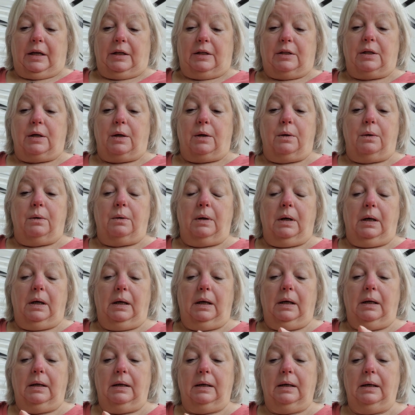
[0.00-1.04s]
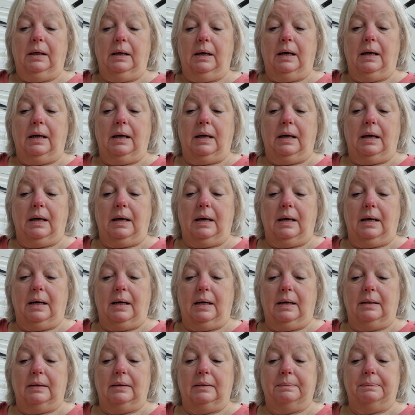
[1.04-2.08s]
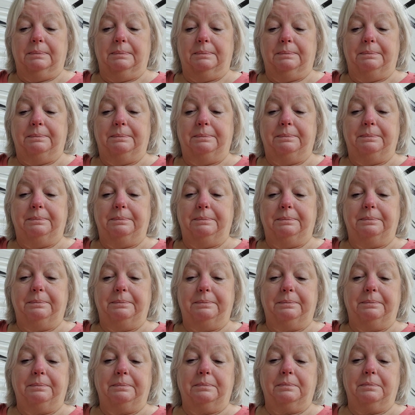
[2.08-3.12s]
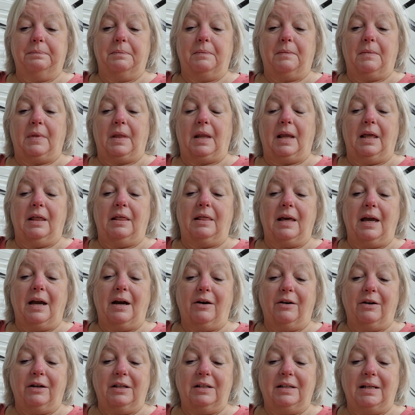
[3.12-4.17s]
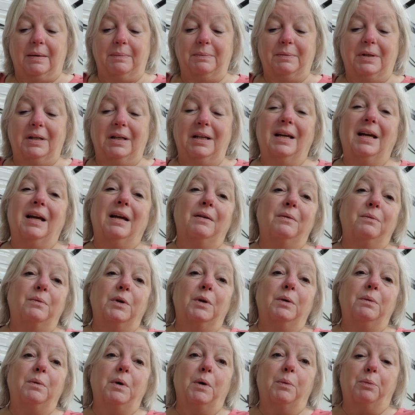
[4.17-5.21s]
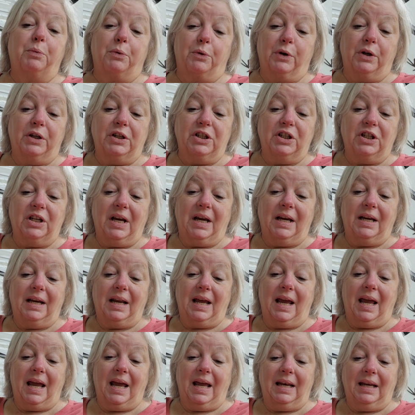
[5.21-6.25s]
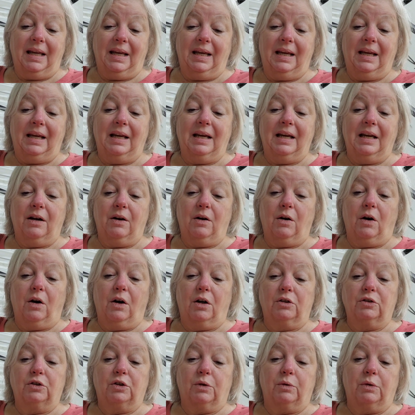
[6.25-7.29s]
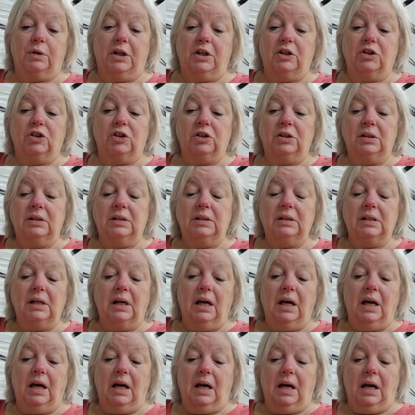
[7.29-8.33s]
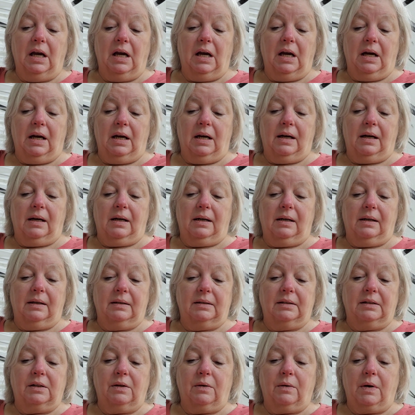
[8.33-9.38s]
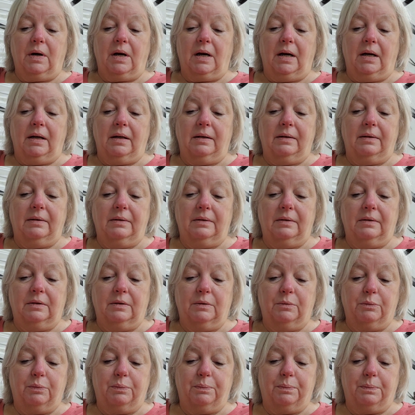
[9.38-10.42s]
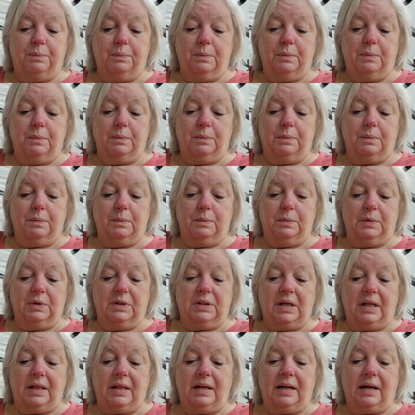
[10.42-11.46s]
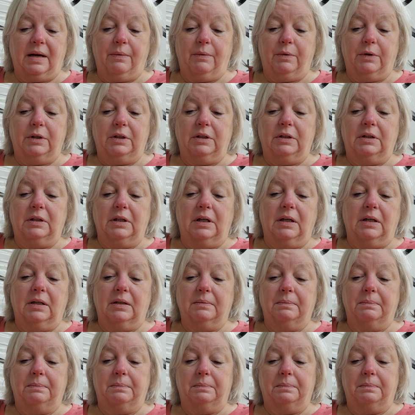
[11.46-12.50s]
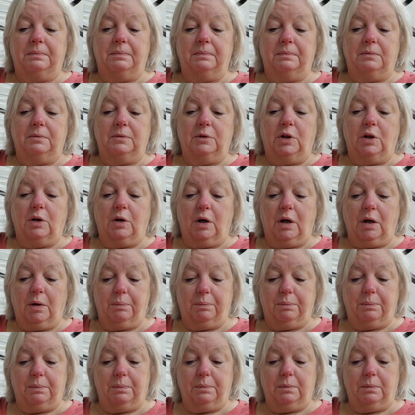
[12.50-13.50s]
So um, they are accepting and would appreciate any and all donations. Uh, so I said that I would, um, you know, help.